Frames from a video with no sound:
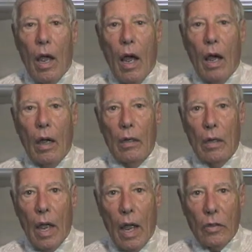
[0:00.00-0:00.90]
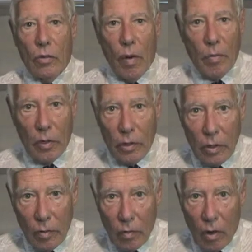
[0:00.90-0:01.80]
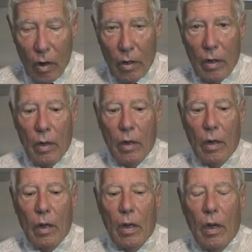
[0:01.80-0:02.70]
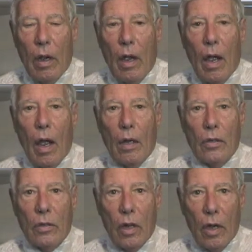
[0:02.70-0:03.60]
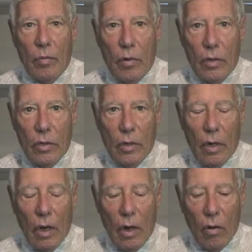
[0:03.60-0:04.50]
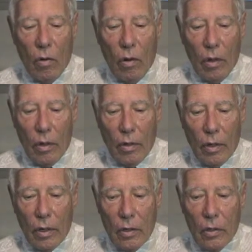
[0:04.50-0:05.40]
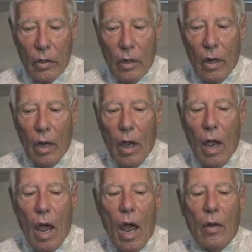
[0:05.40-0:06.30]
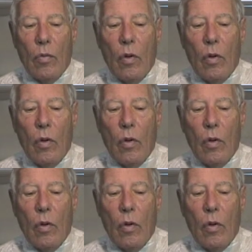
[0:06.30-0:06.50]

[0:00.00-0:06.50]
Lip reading: as a representative of God, as his high priest, and all other things. And